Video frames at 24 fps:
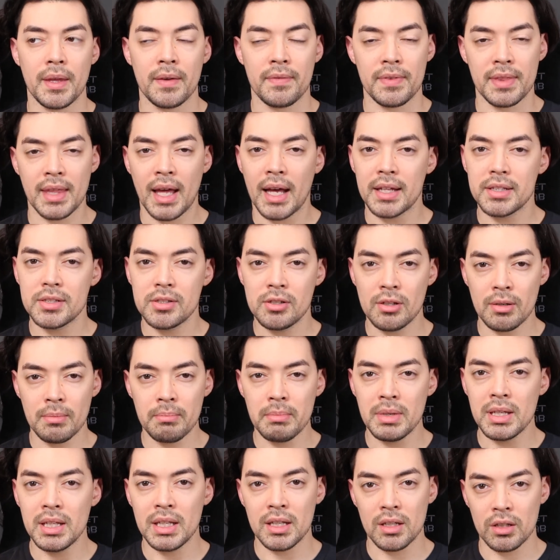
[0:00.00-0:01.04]
if that's your
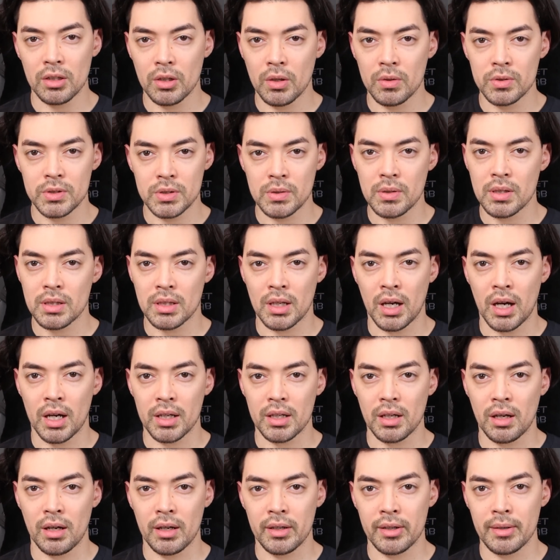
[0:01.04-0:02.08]
immediate go-to
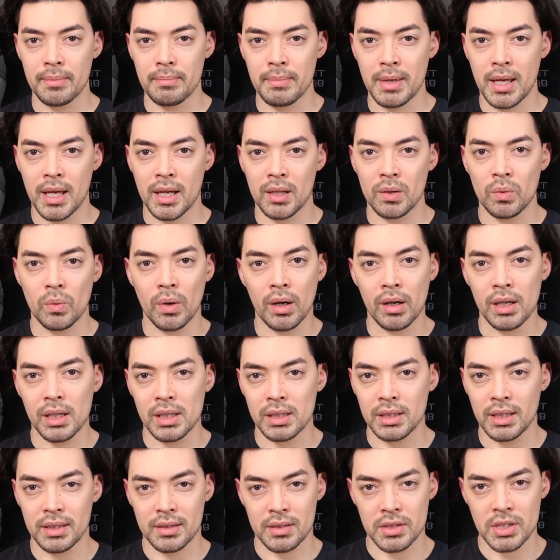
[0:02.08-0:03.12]
thought on a man
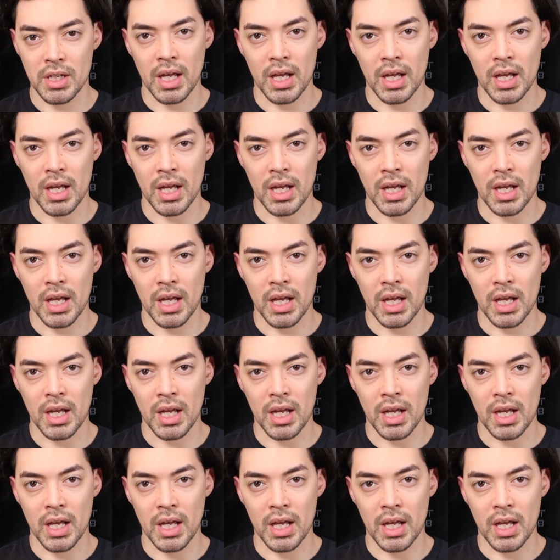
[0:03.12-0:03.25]
wearing a leather